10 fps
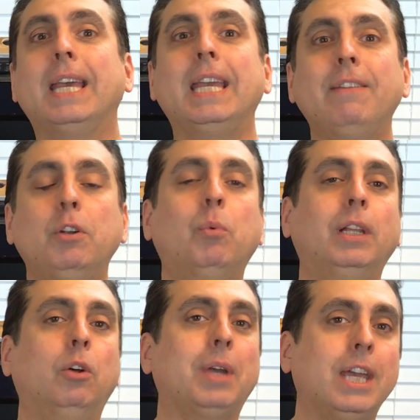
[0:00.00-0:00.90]
even
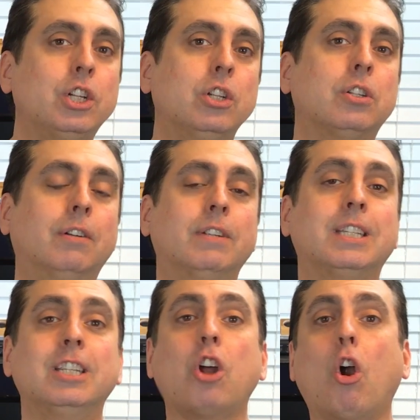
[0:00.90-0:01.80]
when location
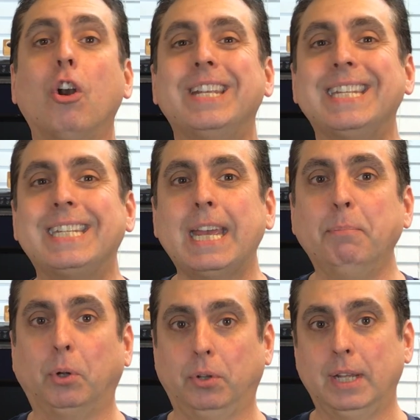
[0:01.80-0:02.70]
services are
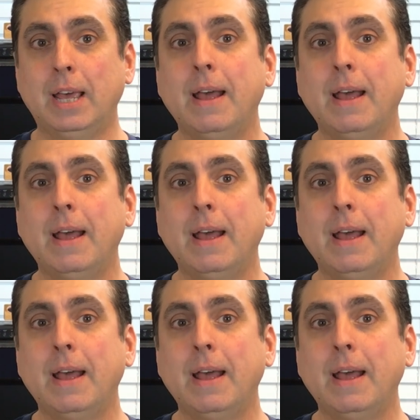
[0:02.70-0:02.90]
disabled.